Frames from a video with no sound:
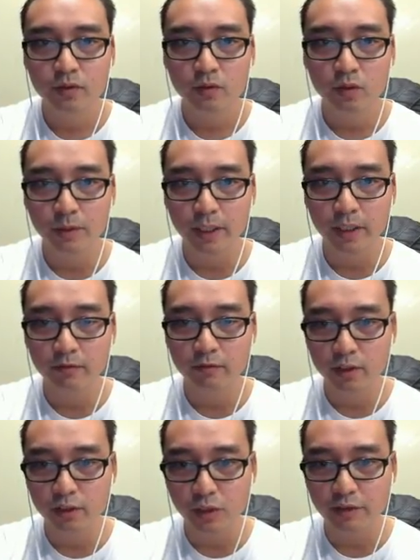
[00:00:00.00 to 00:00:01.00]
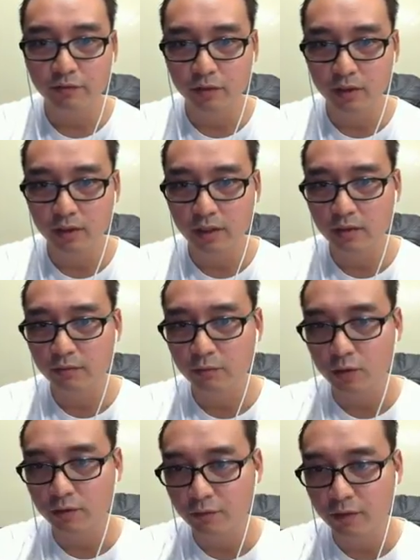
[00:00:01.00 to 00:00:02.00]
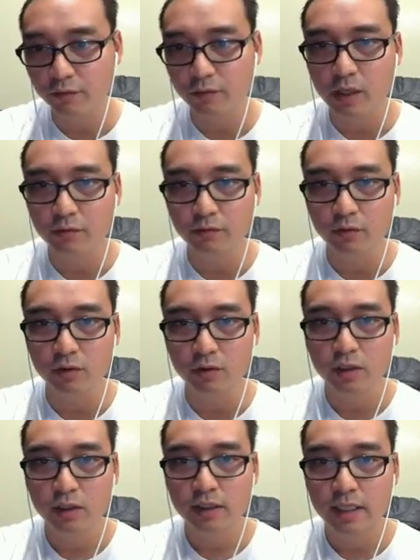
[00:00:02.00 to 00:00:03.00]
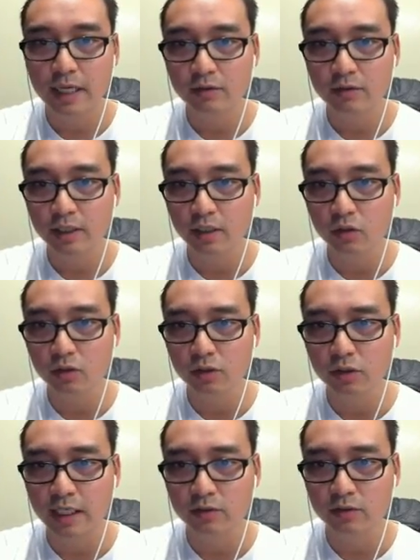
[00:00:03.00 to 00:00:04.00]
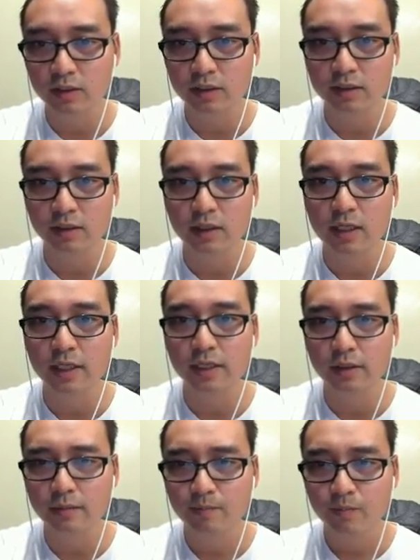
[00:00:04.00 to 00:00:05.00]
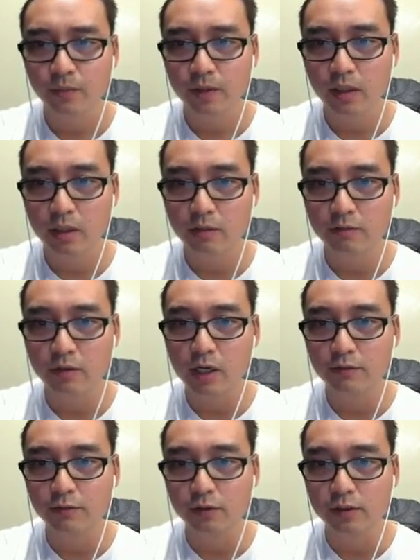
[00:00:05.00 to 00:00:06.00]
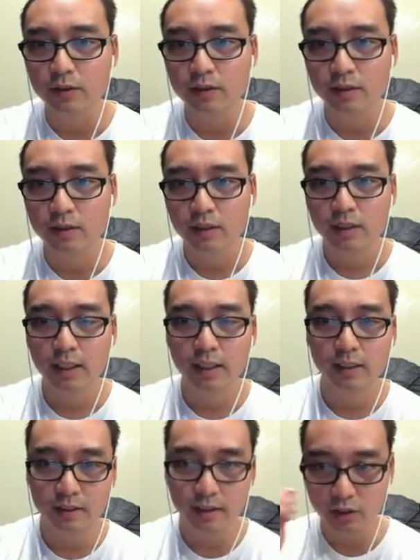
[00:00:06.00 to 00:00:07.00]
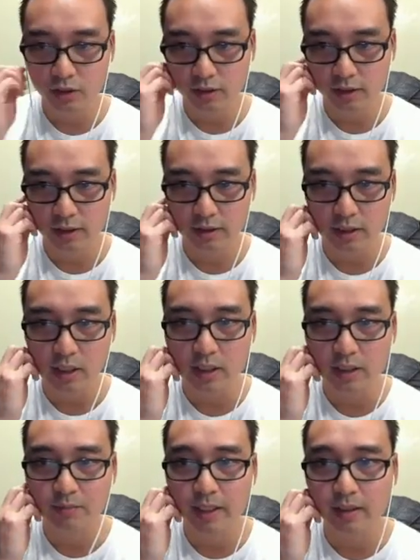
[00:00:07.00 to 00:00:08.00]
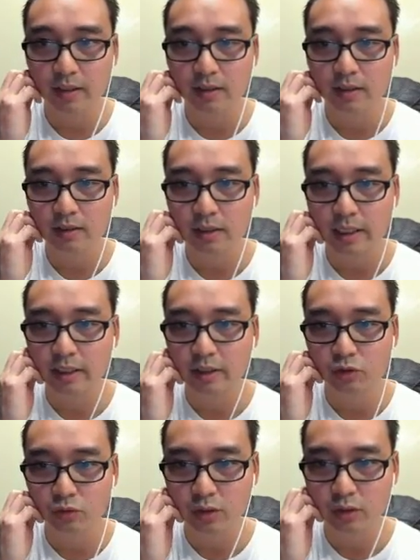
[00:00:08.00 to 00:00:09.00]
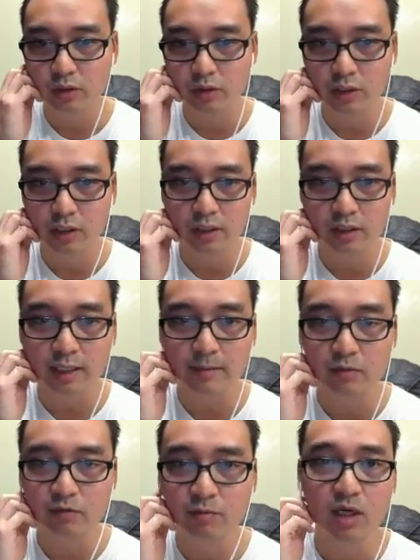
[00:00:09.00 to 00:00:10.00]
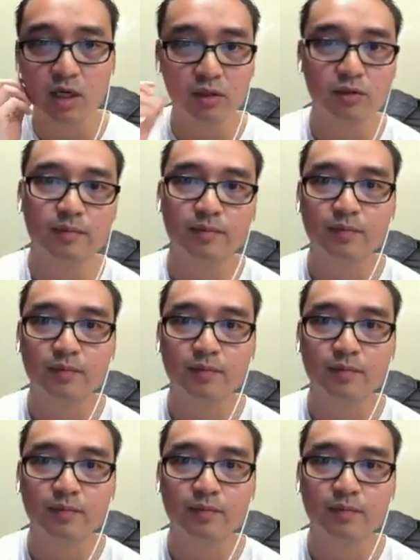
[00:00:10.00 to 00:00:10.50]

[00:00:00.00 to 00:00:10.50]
or paying for the traffic again for the 5th offer, now they go down this line of offers, and essentially it's an automated Android earning type of model.